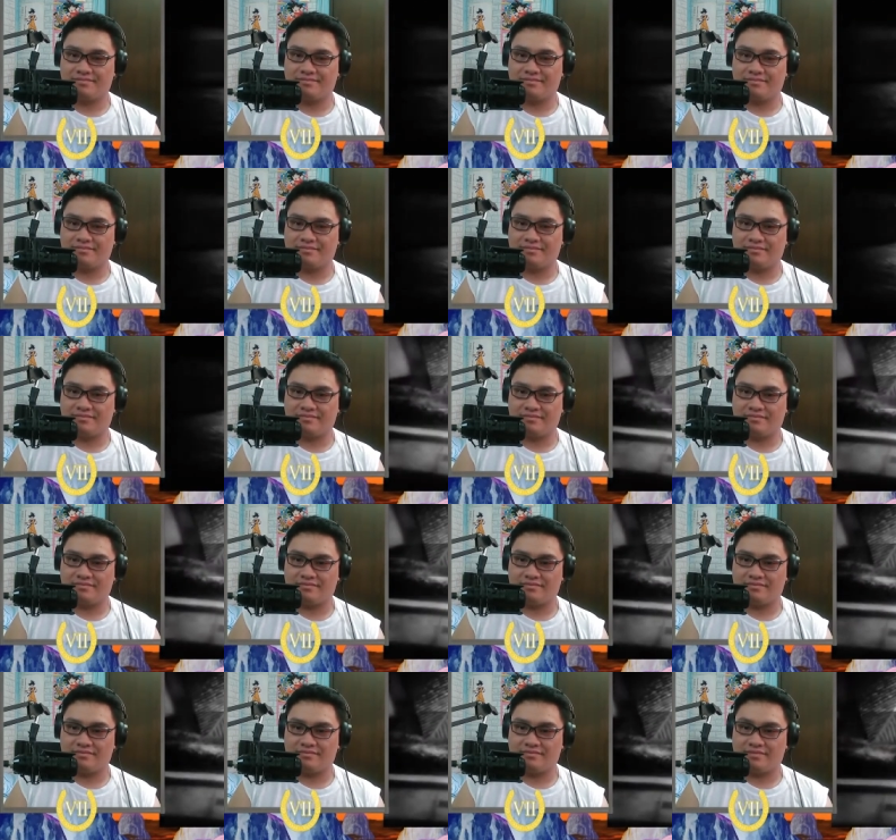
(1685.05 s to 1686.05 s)
why how did you not
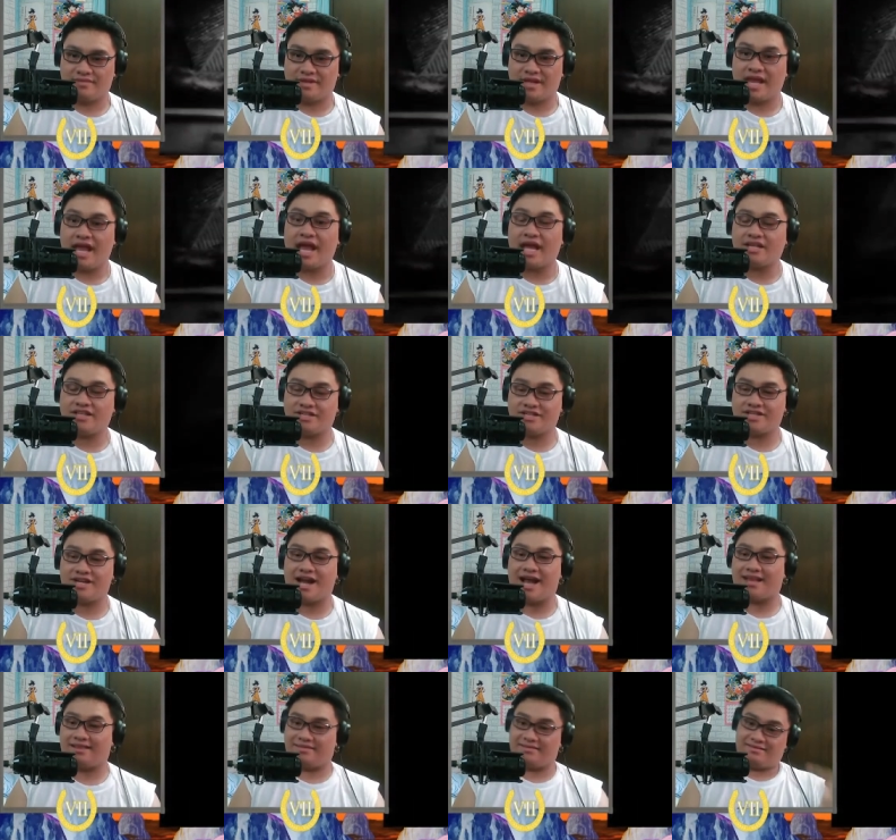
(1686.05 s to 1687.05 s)
die?
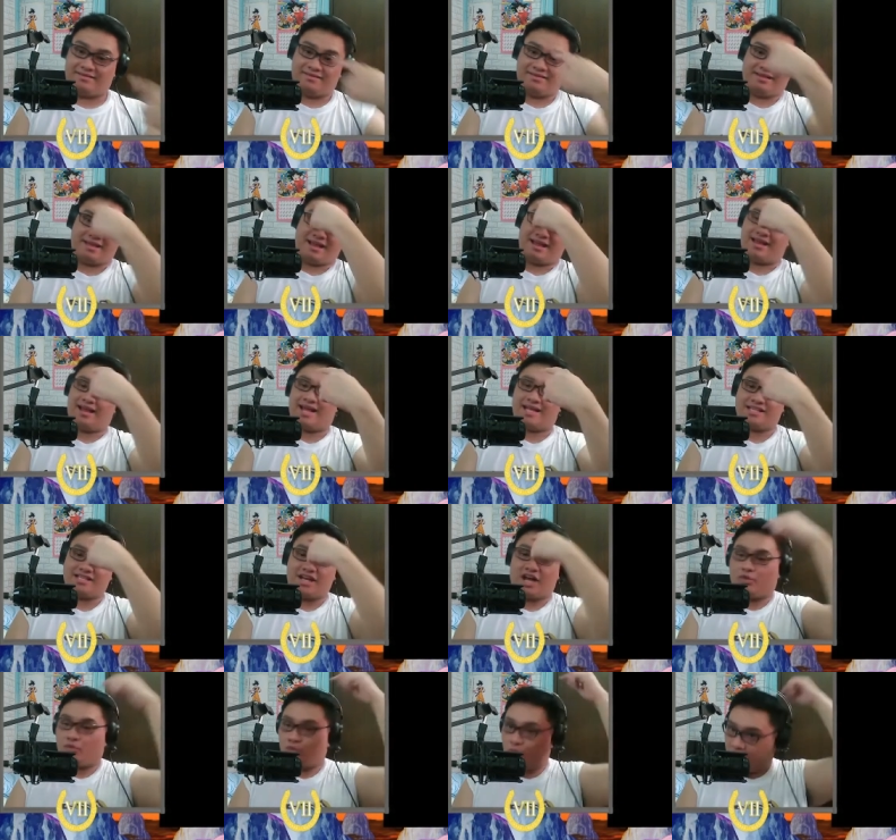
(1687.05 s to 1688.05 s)
Headshot. I
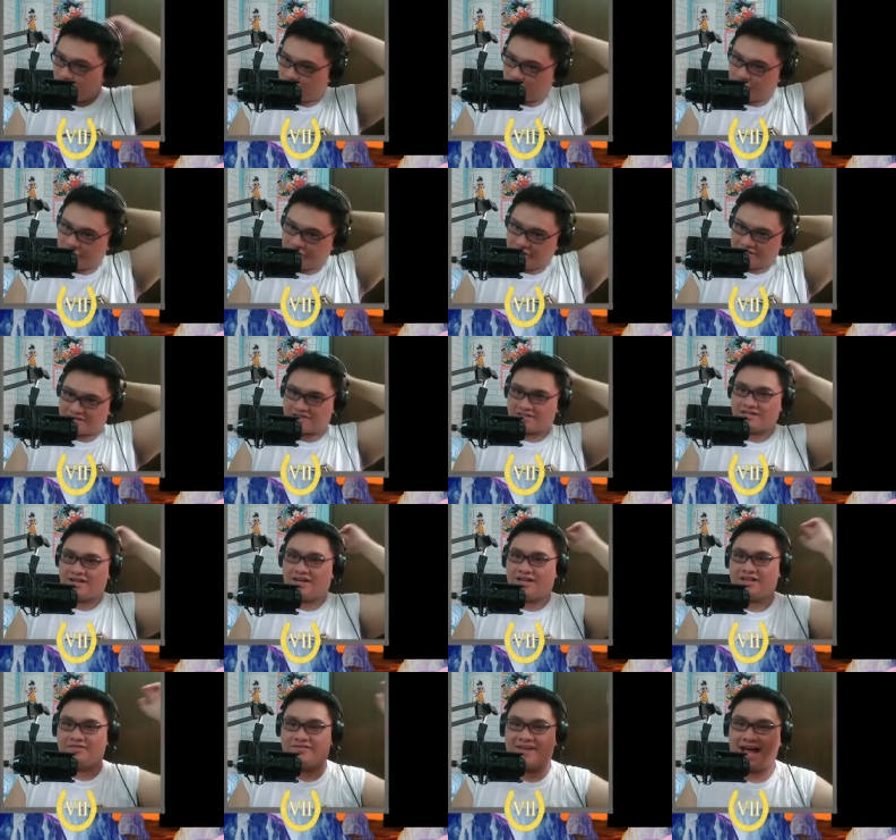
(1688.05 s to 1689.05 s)
saw it went through your
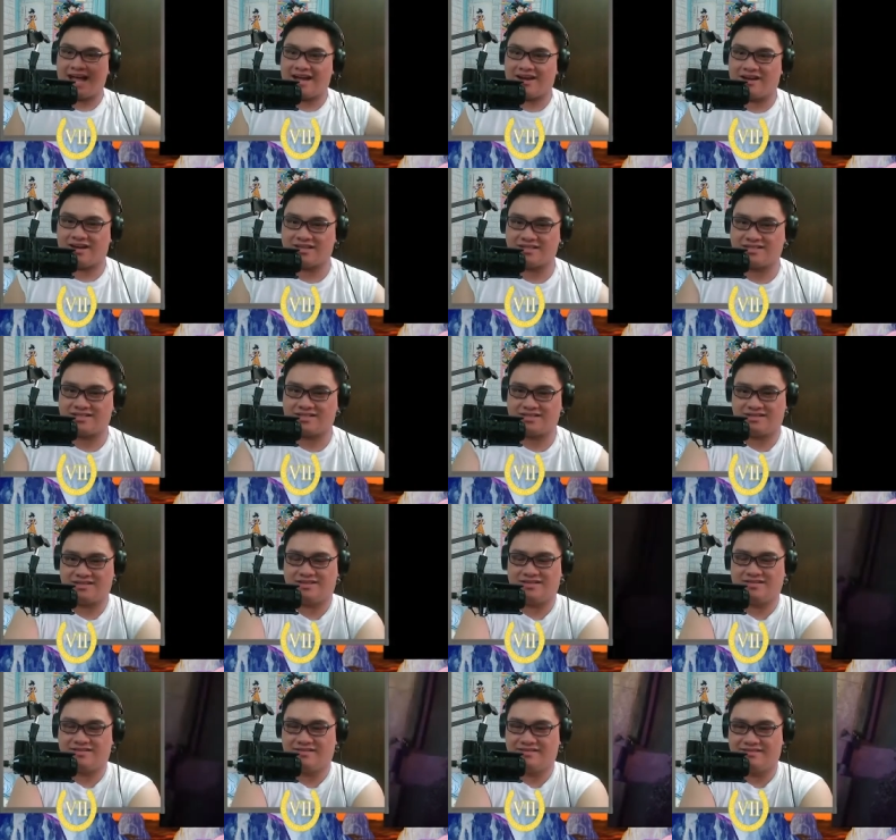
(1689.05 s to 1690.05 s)
skull, Vanoss.
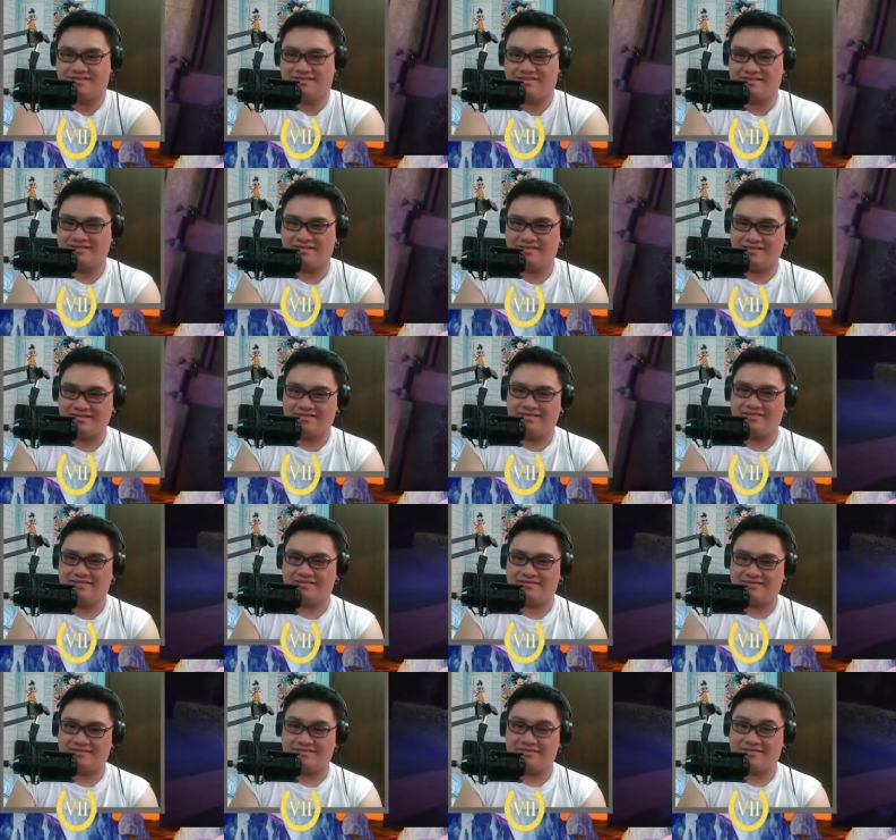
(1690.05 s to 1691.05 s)

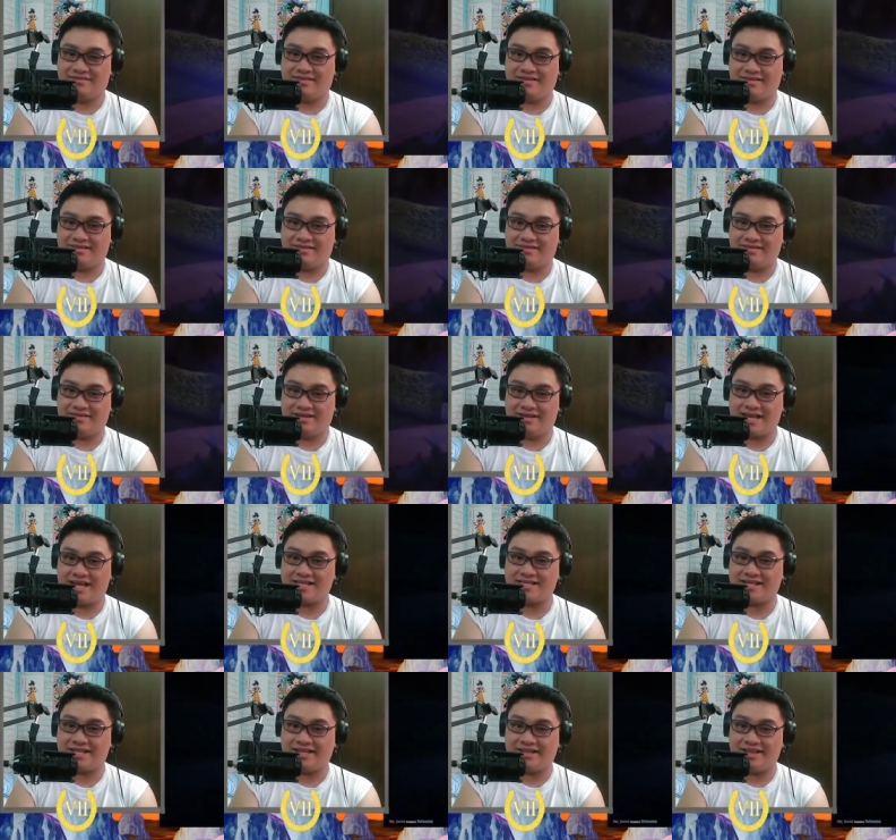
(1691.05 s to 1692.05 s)
Oh,
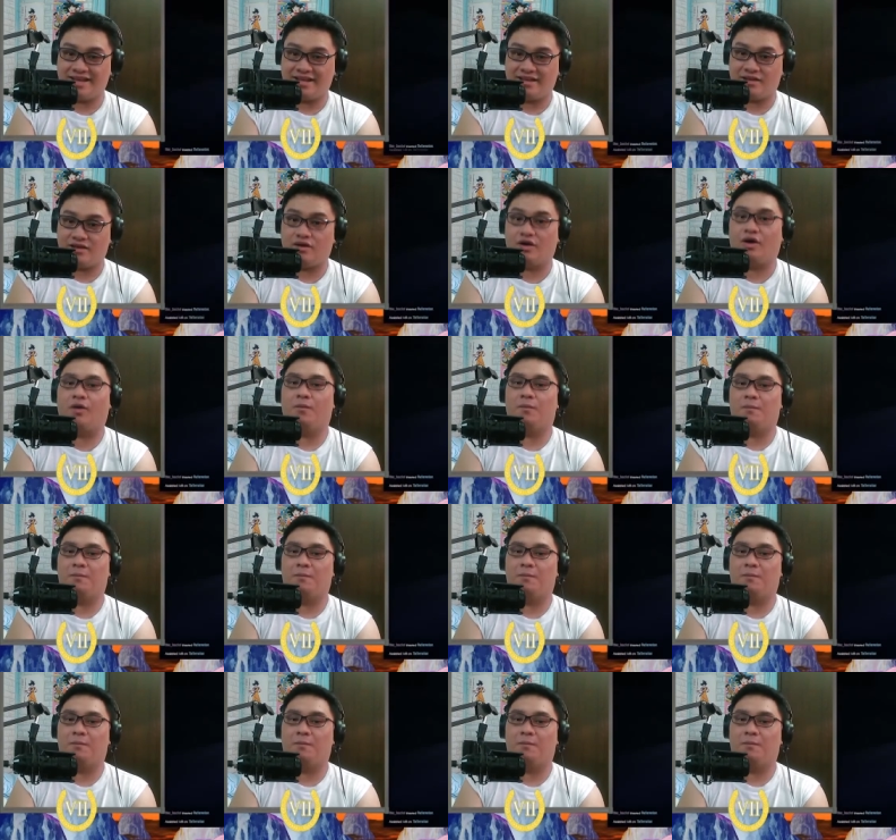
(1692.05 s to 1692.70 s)
yes, he did. Oh.